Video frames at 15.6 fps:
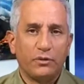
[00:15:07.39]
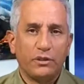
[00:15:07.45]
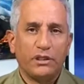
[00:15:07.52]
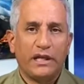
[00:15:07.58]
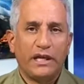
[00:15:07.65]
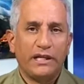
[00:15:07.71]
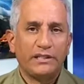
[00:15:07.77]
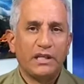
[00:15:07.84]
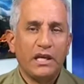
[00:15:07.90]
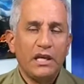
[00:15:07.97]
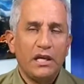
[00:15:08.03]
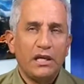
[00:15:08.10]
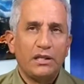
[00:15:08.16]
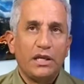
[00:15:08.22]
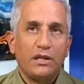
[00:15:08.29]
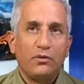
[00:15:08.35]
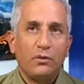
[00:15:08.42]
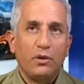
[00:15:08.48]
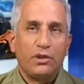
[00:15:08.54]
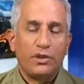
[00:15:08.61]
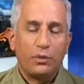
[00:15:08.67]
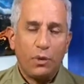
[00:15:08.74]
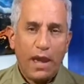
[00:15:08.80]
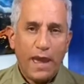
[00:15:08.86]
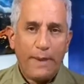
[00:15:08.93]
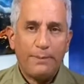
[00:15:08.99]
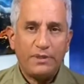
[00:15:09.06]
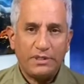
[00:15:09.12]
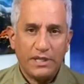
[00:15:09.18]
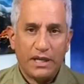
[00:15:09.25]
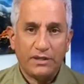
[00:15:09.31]
to realize that with the
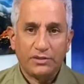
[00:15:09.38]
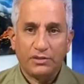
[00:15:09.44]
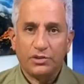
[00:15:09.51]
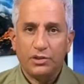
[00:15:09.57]
rapid test,